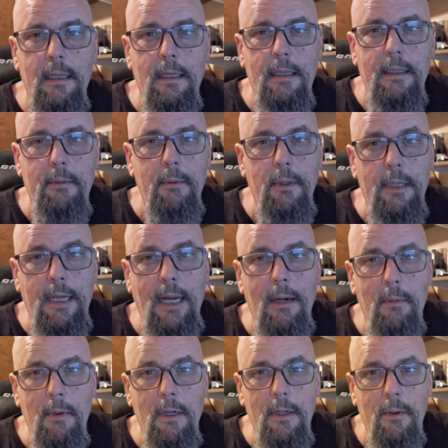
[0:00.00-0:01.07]
you really kind
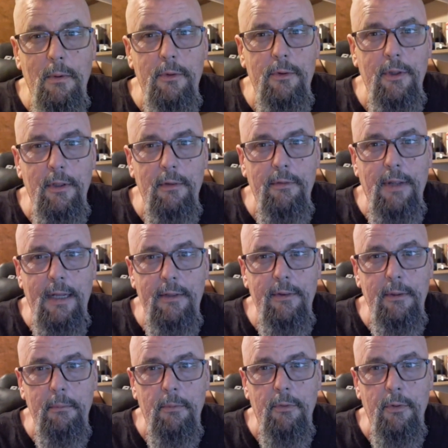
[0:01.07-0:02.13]
of want to know what's in the
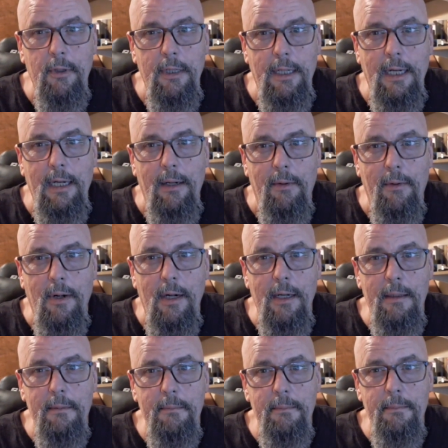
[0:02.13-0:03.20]
vaccine before you get it, right?